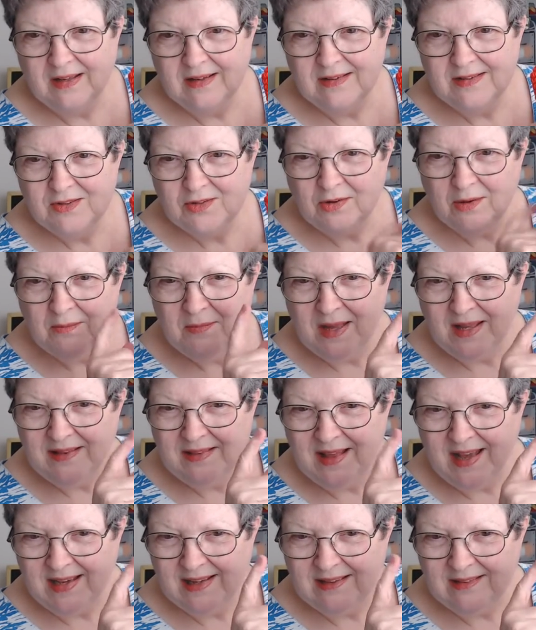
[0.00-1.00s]
So I made
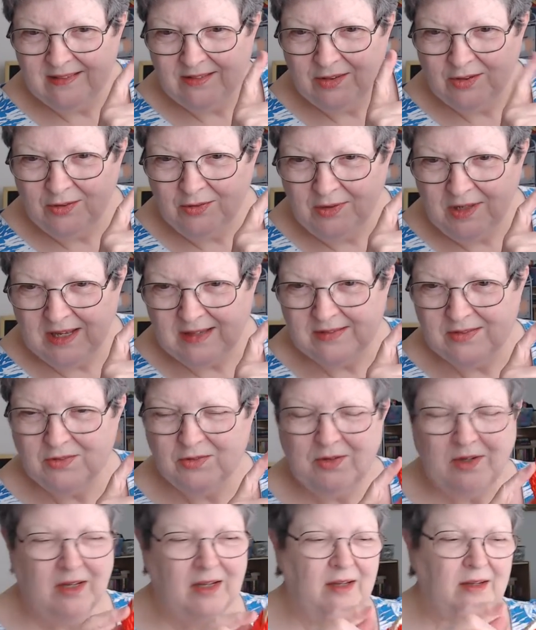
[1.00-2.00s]
that too
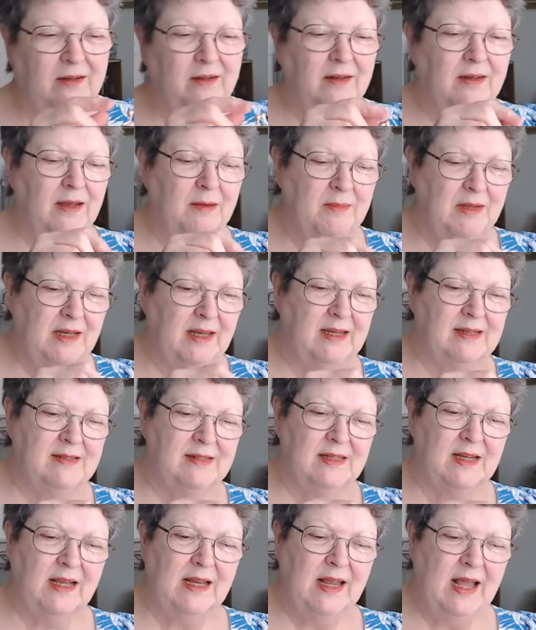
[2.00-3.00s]
yesterday. I mean last
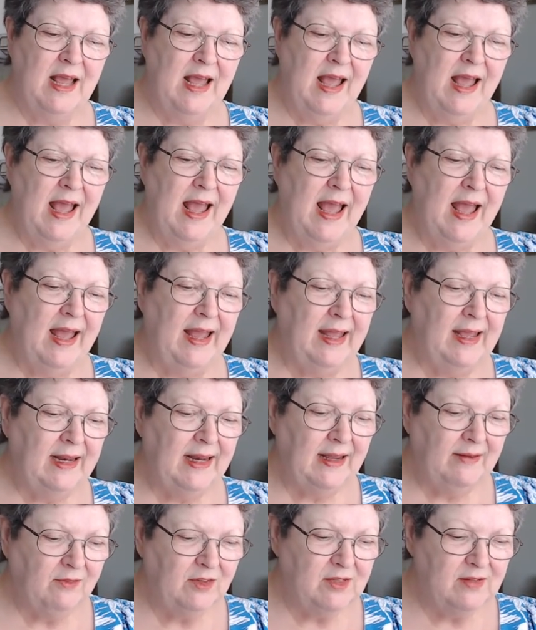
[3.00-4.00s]
night. And
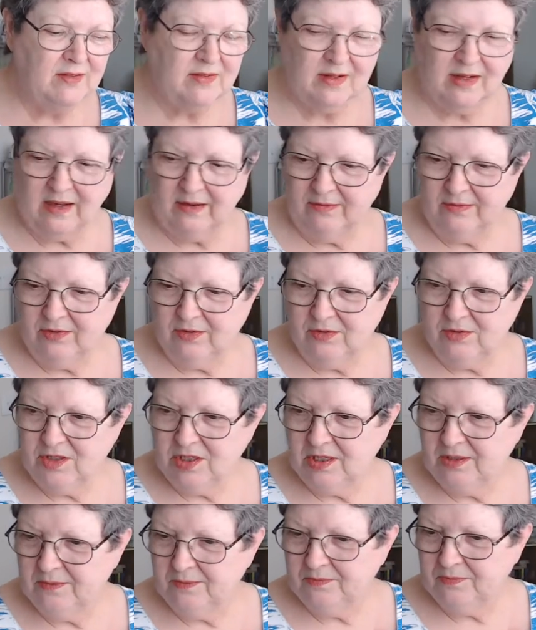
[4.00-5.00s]
I've discovered
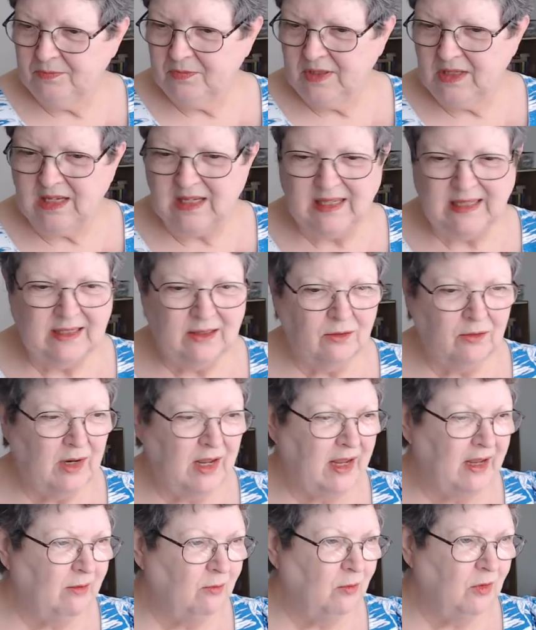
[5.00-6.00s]
I don't
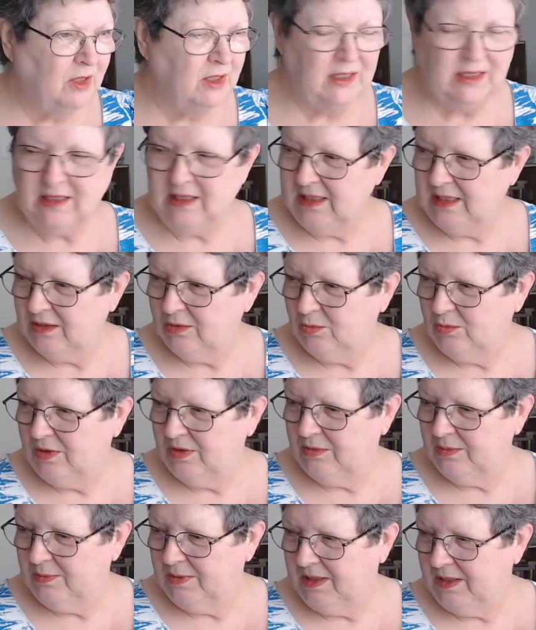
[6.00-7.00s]
have one in here
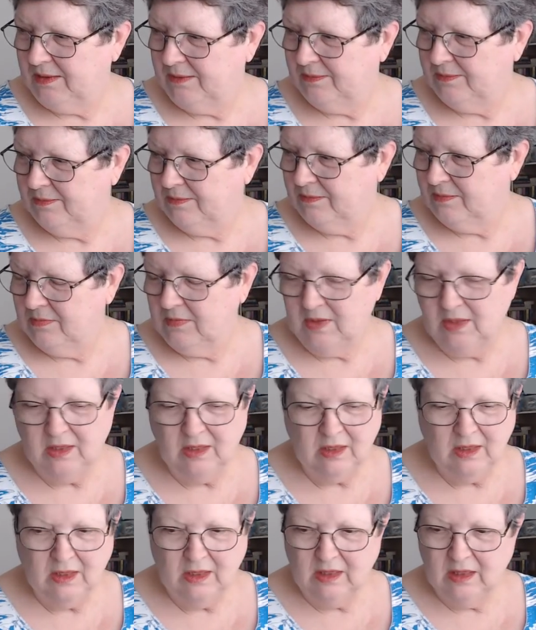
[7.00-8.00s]
with me.
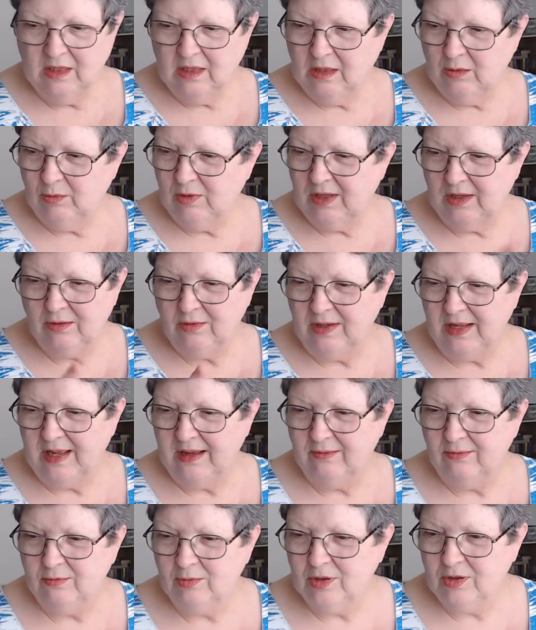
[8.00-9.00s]
Well, I only
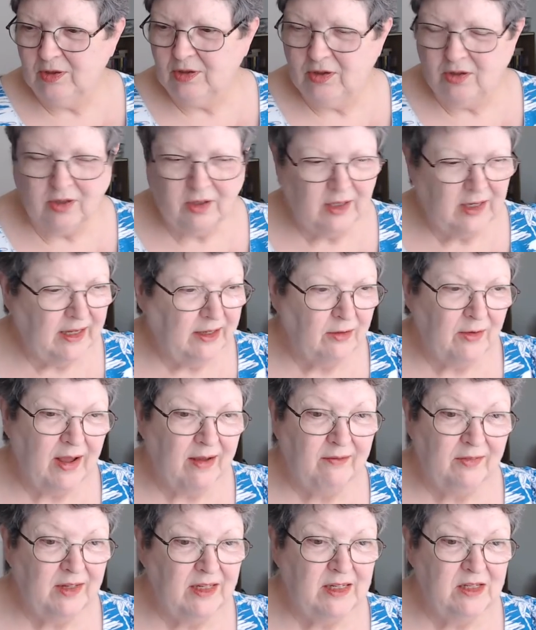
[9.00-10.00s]
have one card. I don't
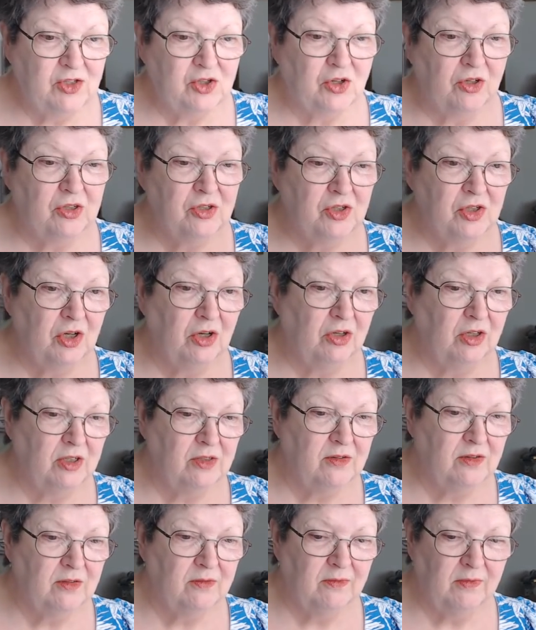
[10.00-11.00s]
have any charge
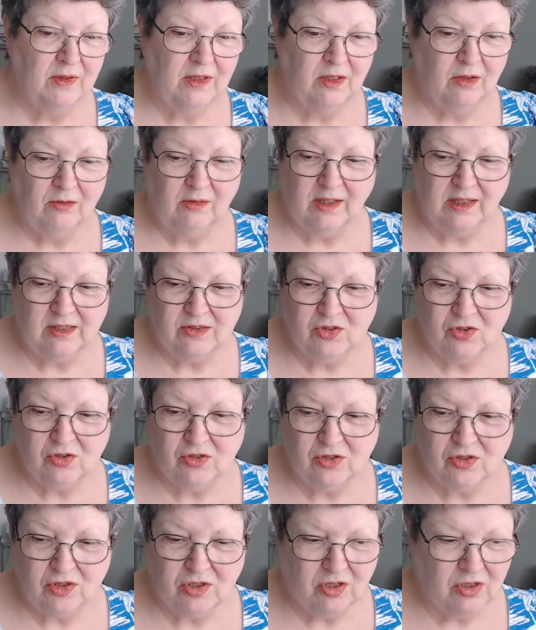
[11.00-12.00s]
cards. I don't like
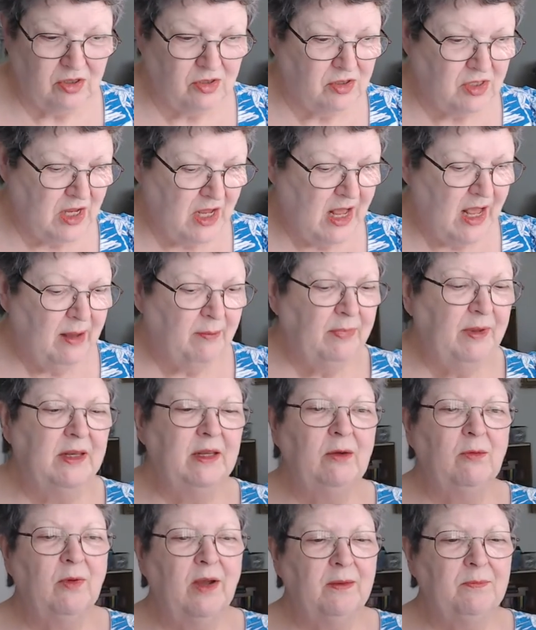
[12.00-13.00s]
charge cards. But
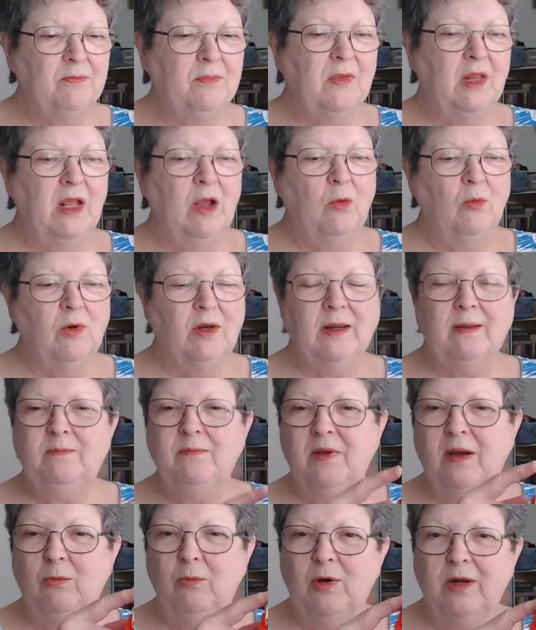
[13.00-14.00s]
anyway, what I've,
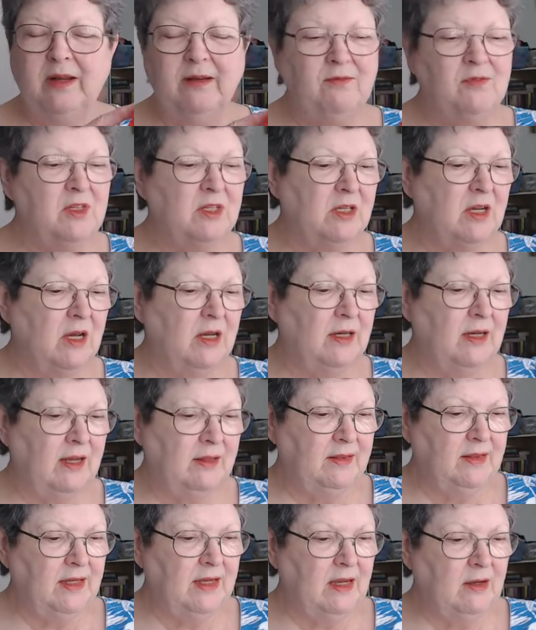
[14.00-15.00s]
what I've done, I
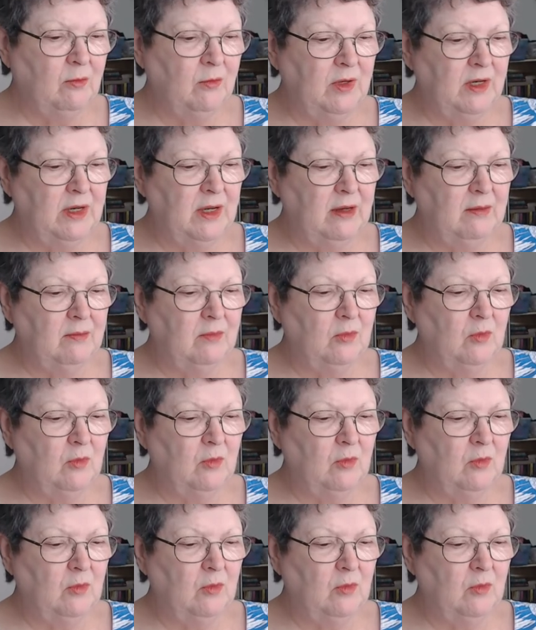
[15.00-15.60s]
think I went up,